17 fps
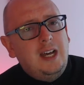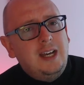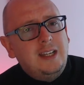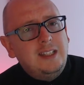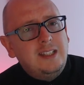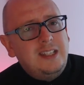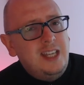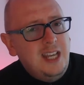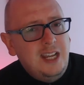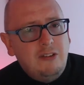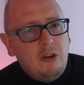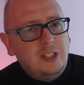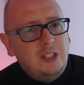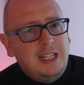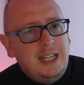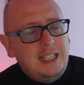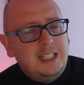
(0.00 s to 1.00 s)
year
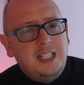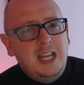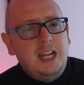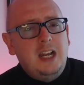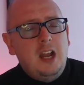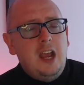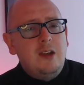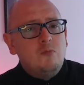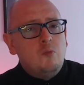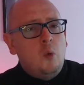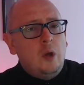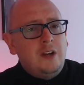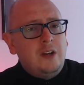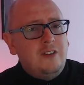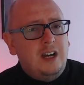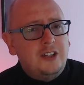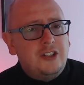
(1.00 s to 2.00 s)
on LinkedIn in one
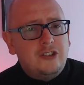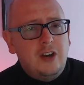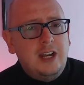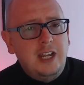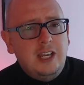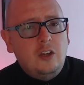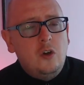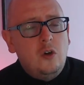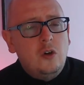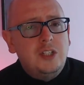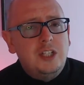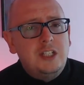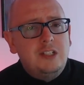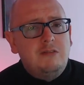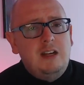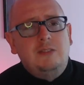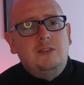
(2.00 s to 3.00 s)
of our training
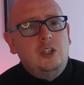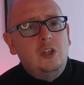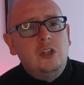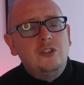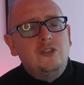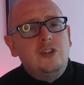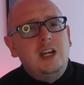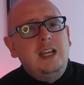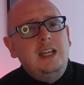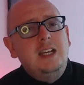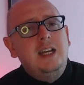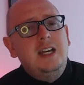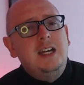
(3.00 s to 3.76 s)
courses around the country.